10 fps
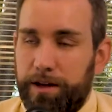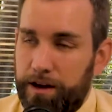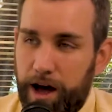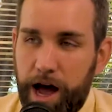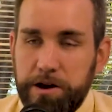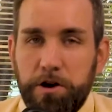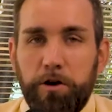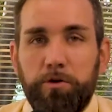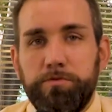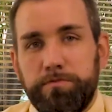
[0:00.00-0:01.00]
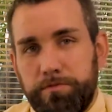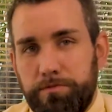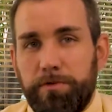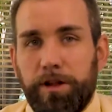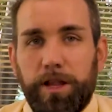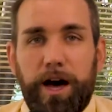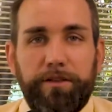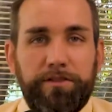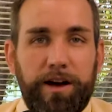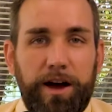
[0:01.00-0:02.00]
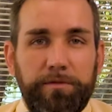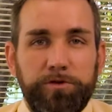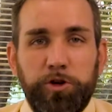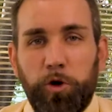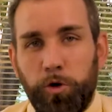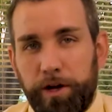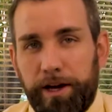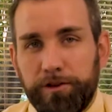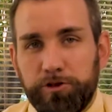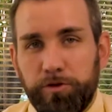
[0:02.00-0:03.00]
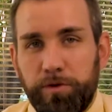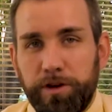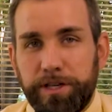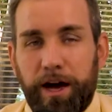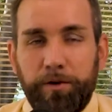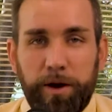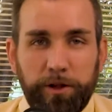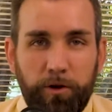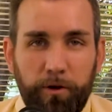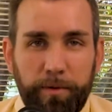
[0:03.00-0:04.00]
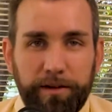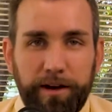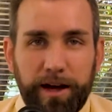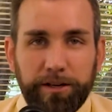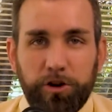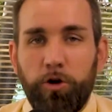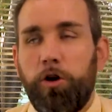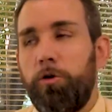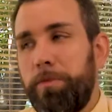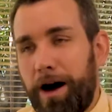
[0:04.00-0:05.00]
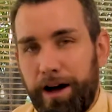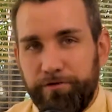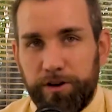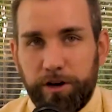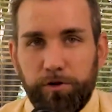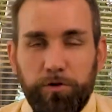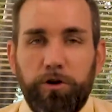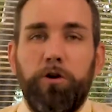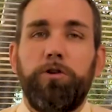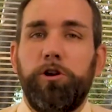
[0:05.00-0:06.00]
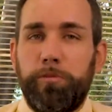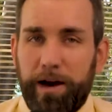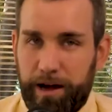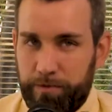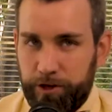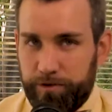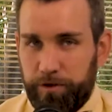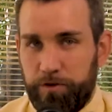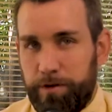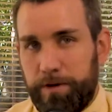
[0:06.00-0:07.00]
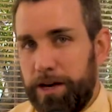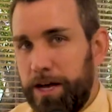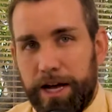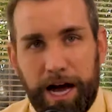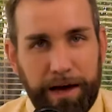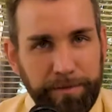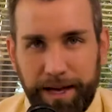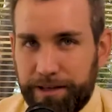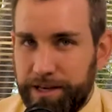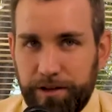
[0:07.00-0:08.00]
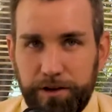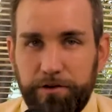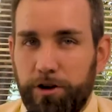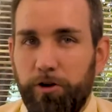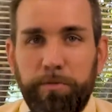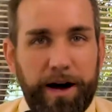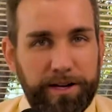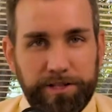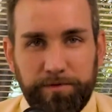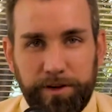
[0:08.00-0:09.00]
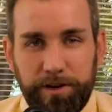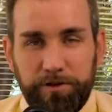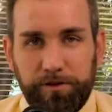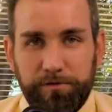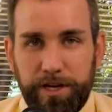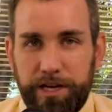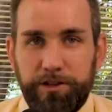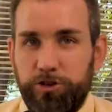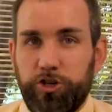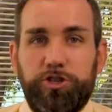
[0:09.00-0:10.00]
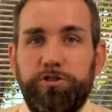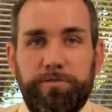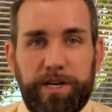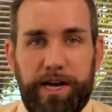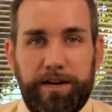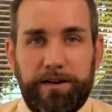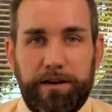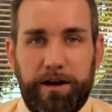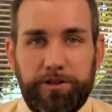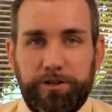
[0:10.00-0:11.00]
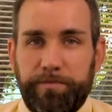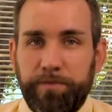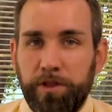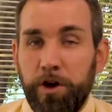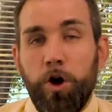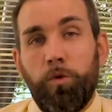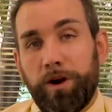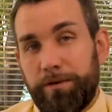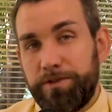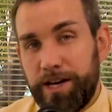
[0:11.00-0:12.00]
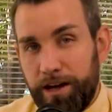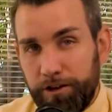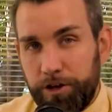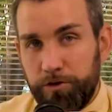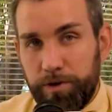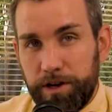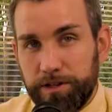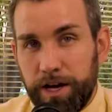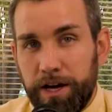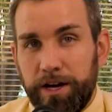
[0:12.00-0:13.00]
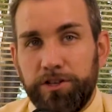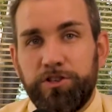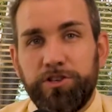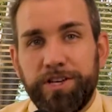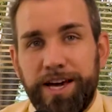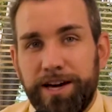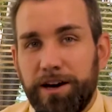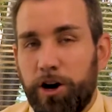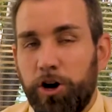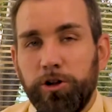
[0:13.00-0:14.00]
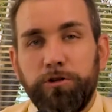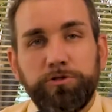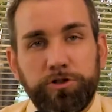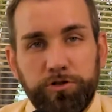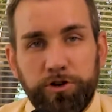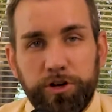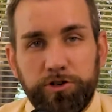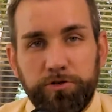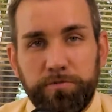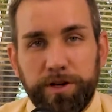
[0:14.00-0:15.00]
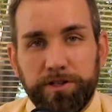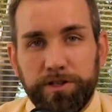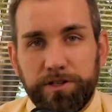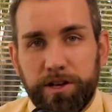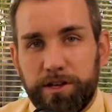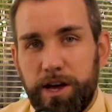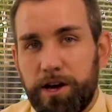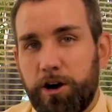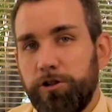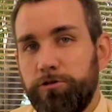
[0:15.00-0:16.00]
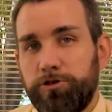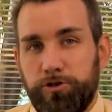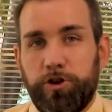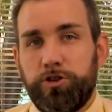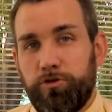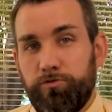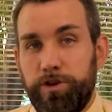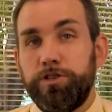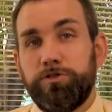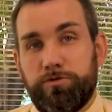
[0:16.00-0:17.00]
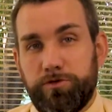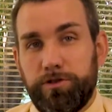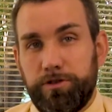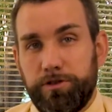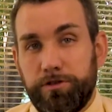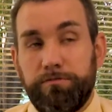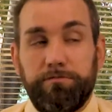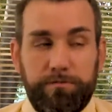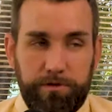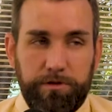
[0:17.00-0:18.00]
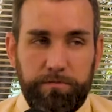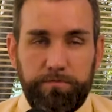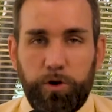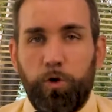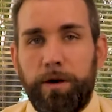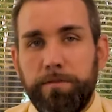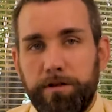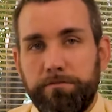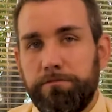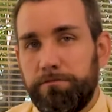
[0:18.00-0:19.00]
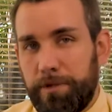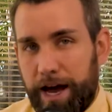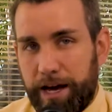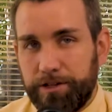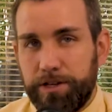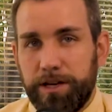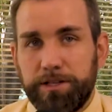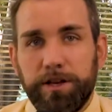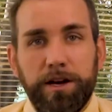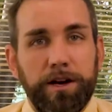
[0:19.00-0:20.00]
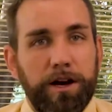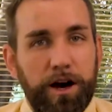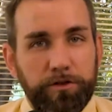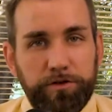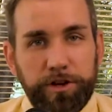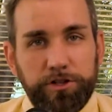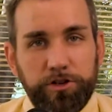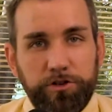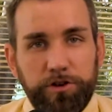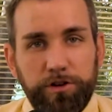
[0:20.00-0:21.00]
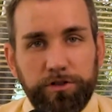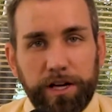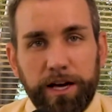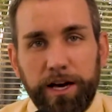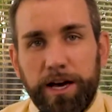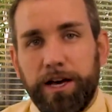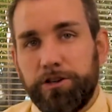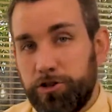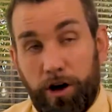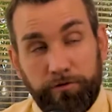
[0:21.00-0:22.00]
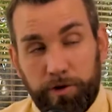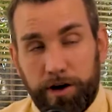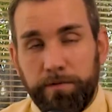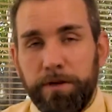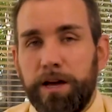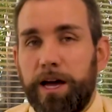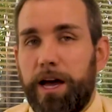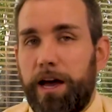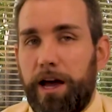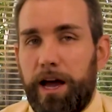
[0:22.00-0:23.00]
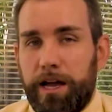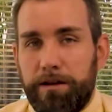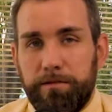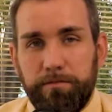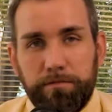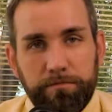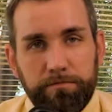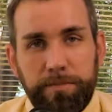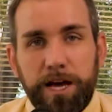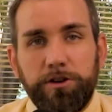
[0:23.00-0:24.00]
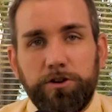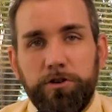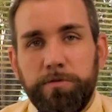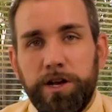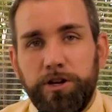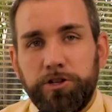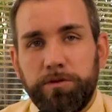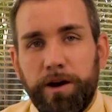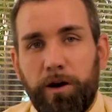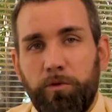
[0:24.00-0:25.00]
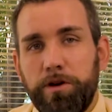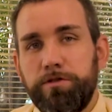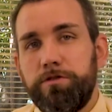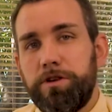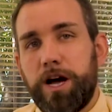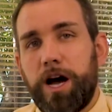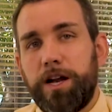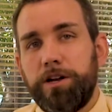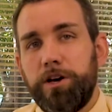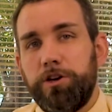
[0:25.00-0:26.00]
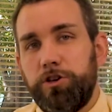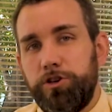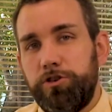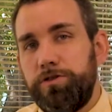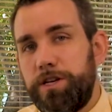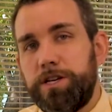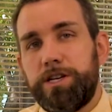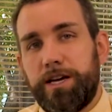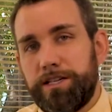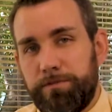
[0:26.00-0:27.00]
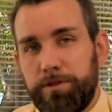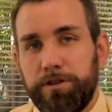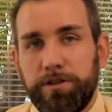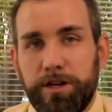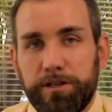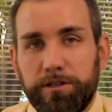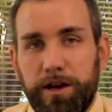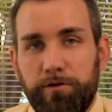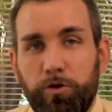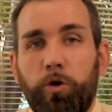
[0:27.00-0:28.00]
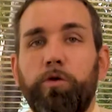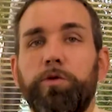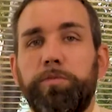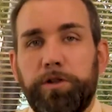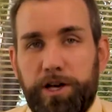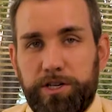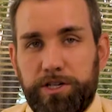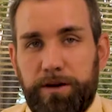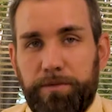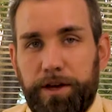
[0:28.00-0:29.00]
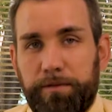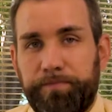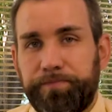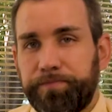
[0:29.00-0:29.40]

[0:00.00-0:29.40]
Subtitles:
Now, I know a lot of times the old answer was, how do I lower my taxes? Oh, go buy a vehicle, or oh, go buy a piece of equipment. I'm not telling you to go buy something you don't need just to obtain a deduction. What I'm telling you is to take a close look at your business, to take a close look at the resources, the equipment, assets, other things that you're using, software, and make a determination about whether or not you need to take something to the next level or replace something.